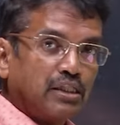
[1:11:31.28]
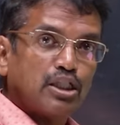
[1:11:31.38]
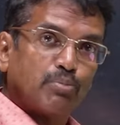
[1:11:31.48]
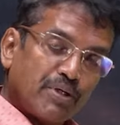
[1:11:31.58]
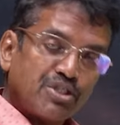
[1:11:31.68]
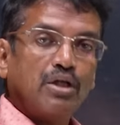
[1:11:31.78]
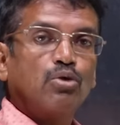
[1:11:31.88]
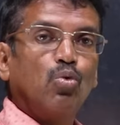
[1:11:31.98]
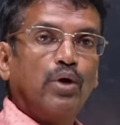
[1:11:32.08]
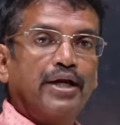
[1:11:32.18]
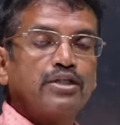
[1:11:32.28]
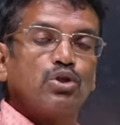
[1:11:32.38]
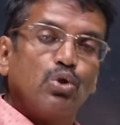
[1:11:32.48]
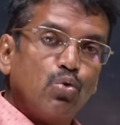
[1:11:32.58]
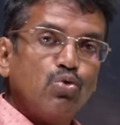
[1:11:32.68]
are the special
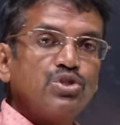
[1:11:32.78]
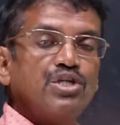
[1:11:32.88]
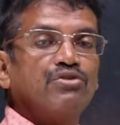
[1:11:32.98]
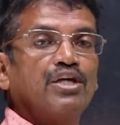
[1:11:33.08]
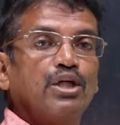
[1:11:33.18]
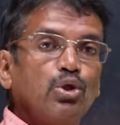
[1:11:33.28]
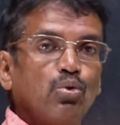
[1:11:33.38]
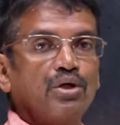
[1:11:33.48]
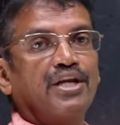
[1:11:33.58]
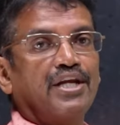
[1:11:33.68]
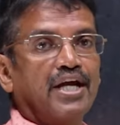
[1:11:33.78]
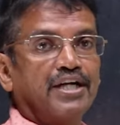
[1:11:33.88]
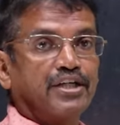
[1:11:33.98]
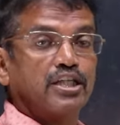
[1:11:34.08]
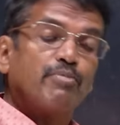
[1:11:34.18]
coolants used in the nuclear
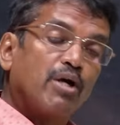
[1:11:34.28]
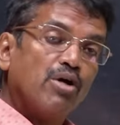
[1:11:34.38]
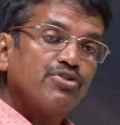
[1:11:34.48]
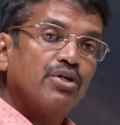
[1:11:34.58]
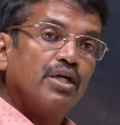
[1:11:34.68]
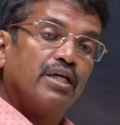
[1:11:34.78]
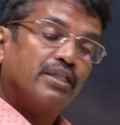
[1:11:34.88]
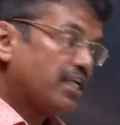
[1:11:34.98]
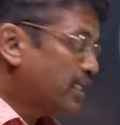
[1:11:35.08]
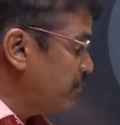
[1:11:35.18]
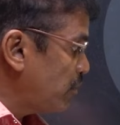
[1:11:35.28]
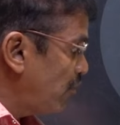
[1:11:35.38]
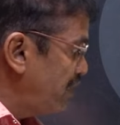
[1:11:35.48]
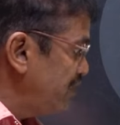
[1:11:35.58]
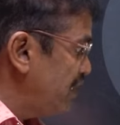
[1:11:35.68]
reactors because they can
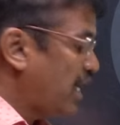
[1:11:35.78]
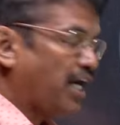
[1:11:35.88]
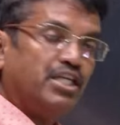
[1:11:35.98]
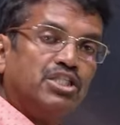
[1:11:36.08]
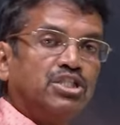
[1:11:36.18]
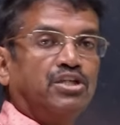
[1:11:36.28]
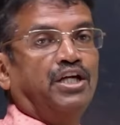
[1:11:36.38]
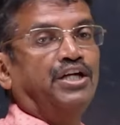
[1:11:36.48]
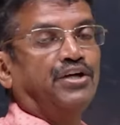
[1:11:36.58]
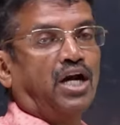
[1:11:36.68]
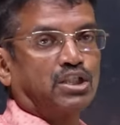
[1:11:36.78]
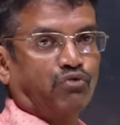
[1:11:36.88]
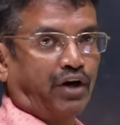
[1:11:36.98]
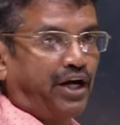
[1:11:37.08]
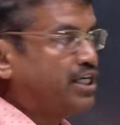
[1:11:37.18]
provide the highest heat
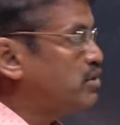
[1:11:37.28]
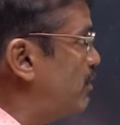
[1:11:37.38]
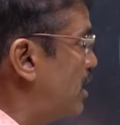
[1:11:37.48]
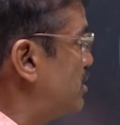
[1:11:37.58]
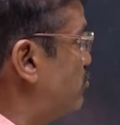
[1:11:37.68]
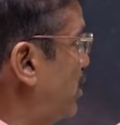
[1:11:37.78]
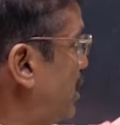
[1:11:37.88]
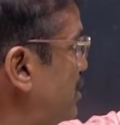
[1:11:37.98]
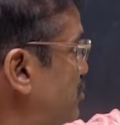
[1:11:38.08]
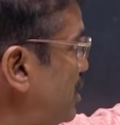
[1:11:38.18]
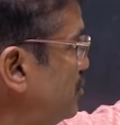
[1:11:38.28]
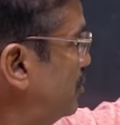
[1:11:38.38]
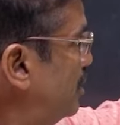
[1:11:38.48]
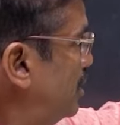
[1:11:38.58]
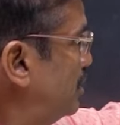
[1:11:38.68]
transfer rates because one reason is
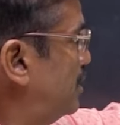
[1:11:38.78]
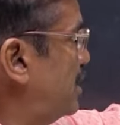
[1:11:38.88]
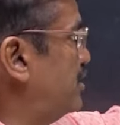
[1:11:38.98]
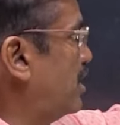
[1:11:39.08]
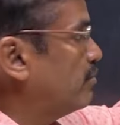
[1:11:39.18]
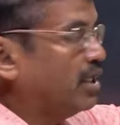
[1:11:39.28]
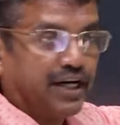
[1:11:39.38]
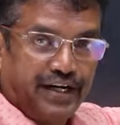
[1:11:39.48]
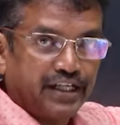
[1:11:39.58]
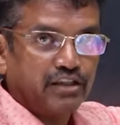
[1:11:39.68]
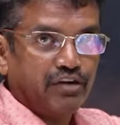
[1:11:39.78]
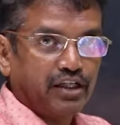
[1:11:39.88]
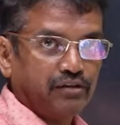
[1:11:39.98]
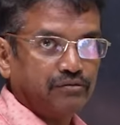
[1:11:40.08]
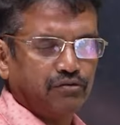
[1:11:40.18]
their thermal
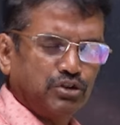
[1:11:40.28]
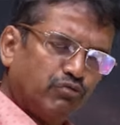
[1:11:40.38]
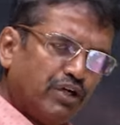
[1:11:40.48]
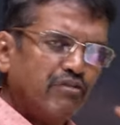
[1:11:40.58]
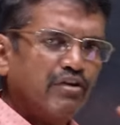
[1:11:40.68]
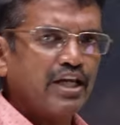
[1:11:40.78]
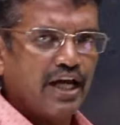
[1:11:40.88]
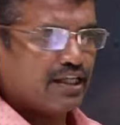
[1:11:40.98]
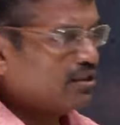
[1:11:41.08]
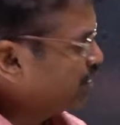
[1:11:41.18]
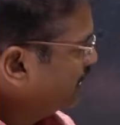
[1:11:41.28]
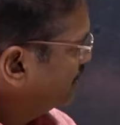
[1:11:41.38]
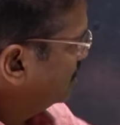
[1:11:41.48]
conductivity is very very high look at